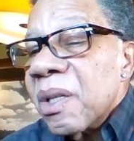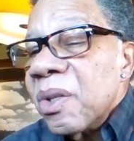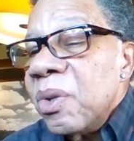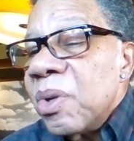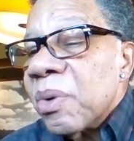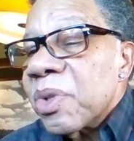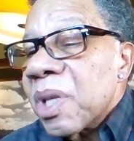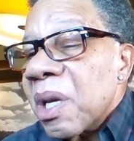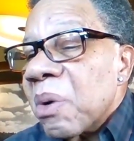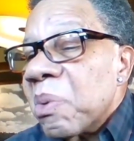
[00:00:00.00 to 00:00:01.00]
You don't
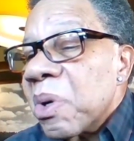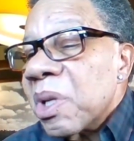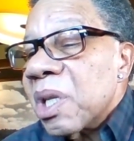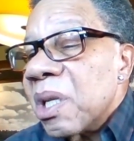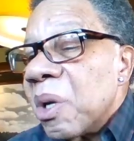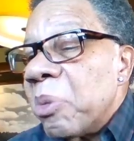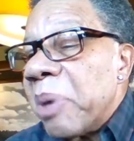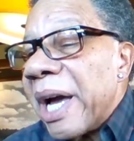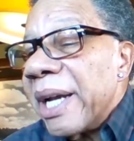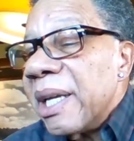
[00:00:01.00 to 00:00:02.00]
say a word to
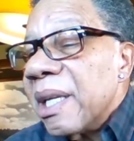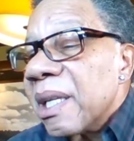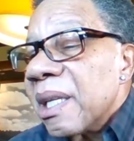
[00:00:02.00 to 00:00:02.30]
nobody.